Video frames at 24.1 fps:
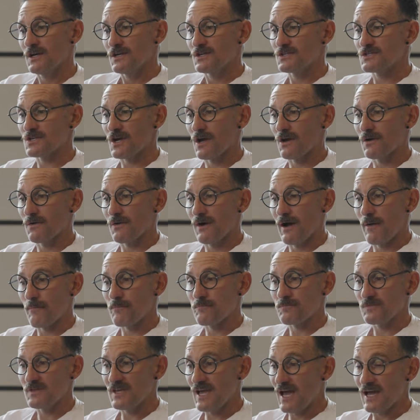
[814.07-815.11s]

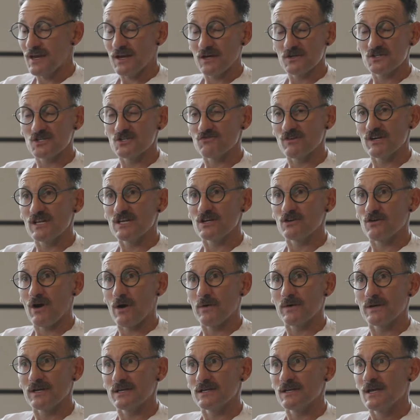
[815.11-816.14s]
So yeah, no, she's really
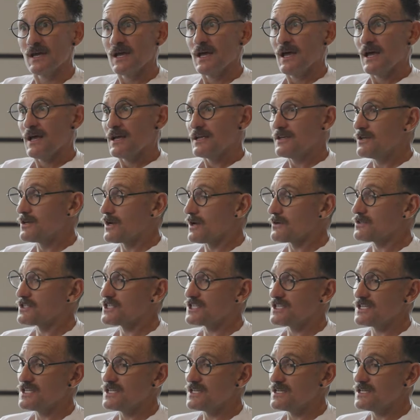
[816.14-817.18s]
growing, and you know,
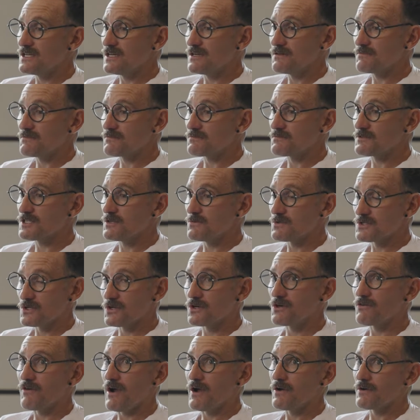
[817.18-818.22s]
she was
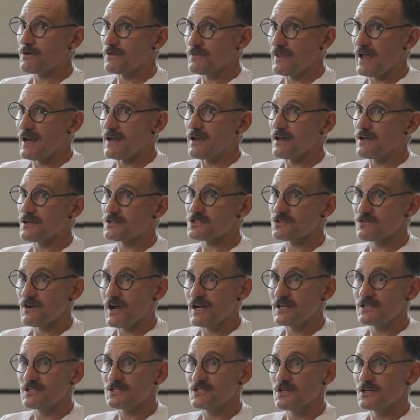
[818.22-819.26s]
on her own on that last
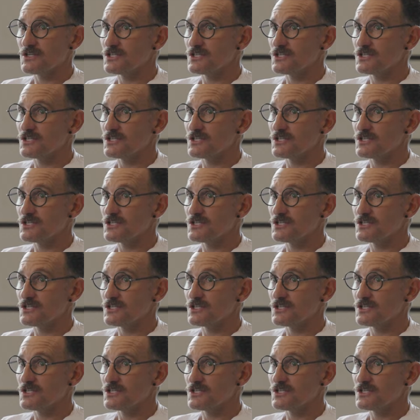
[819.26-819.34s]
race.